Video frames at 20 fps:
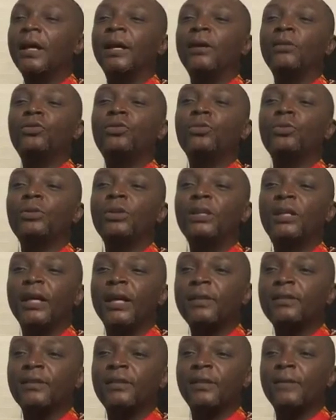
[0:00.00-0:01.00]
and to
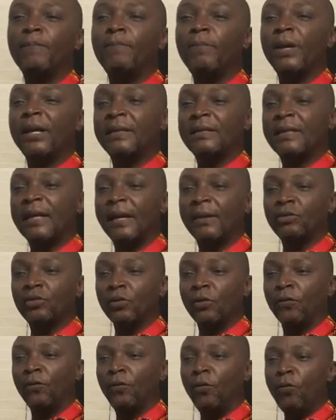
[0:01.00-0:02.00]
get the best
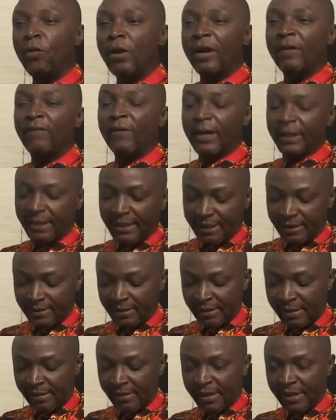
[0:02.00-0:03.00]
out of whoever
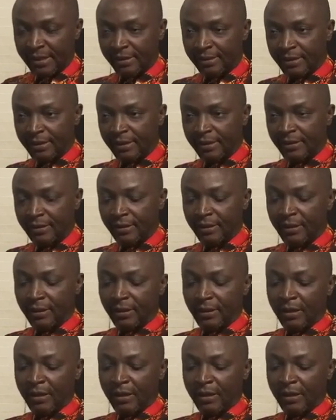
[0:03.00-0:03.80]
gets elected?